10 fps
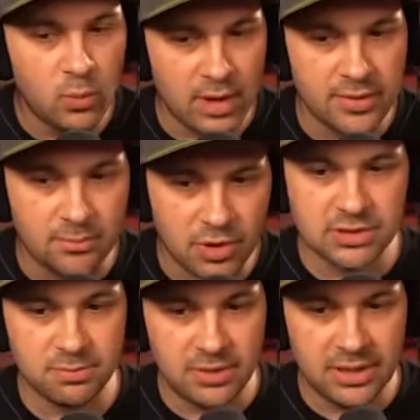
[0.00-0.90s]
where the
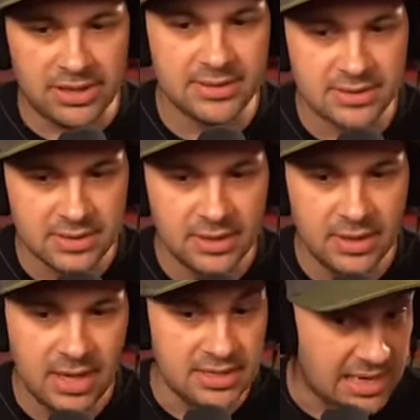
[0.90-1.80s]
principal is
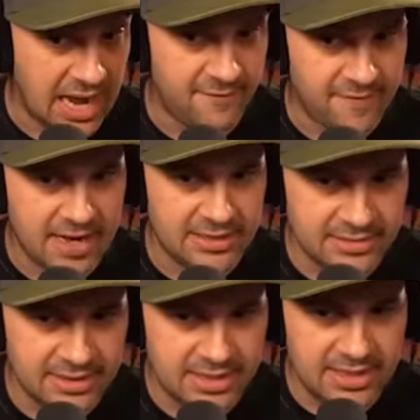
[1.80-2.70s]
and not
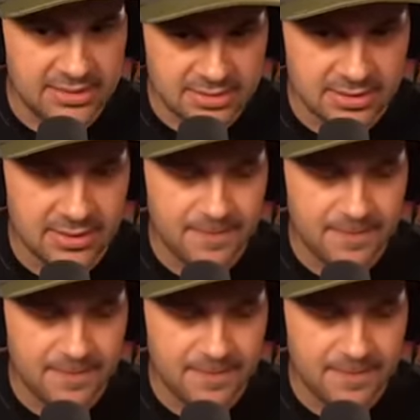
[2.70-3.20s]
finding the keys.